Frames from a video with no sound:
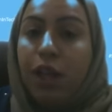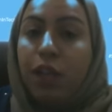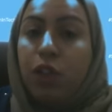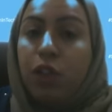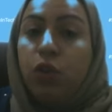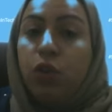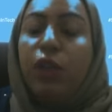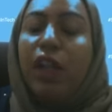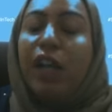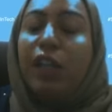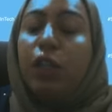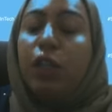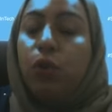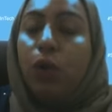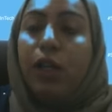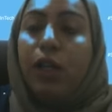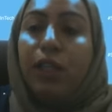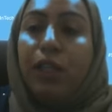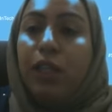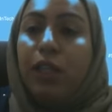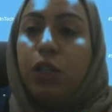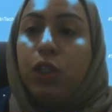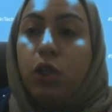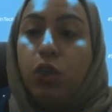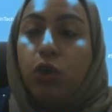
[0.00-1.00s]
So that's why
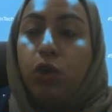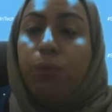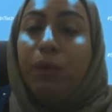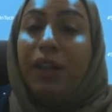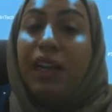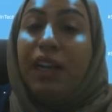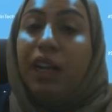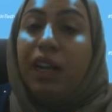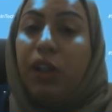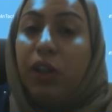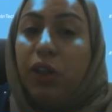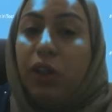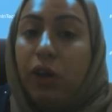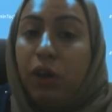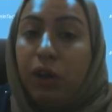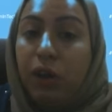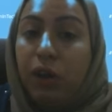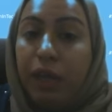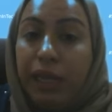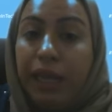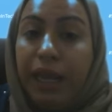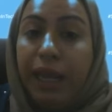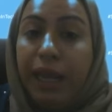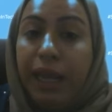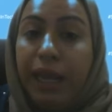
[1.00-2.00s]
it needs to be
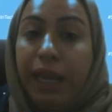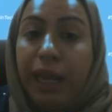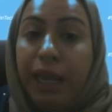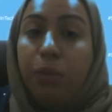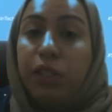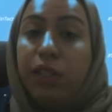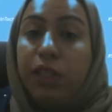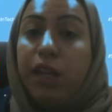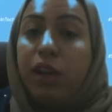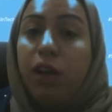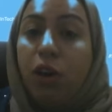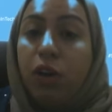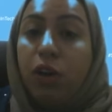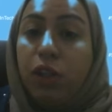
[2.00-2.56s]
clearly labeled and